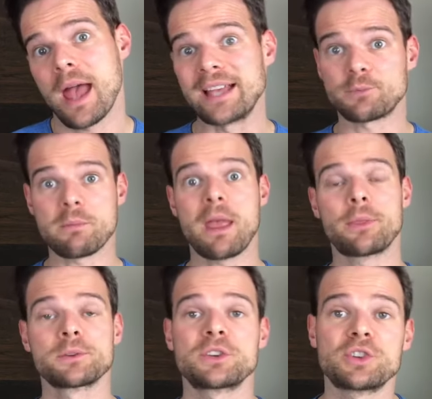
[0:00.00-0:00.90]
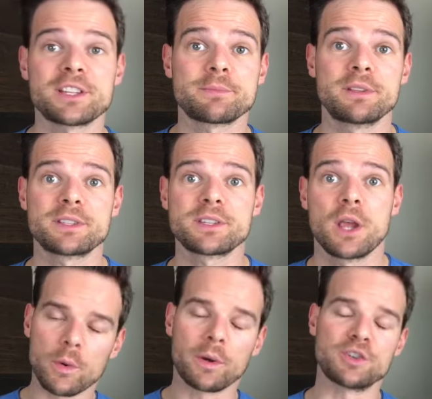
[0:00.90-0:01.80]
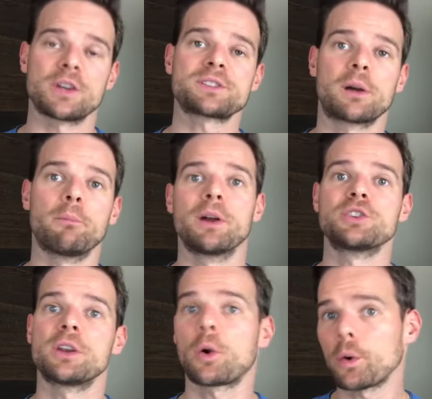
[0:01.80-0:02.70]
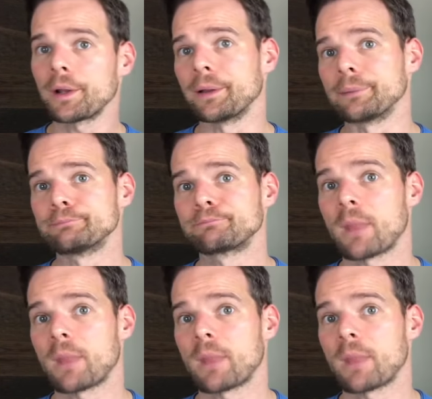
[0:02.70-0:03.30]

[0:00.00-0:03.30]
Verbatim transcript: As we made those adjustments, we would adjust our budget accordingly.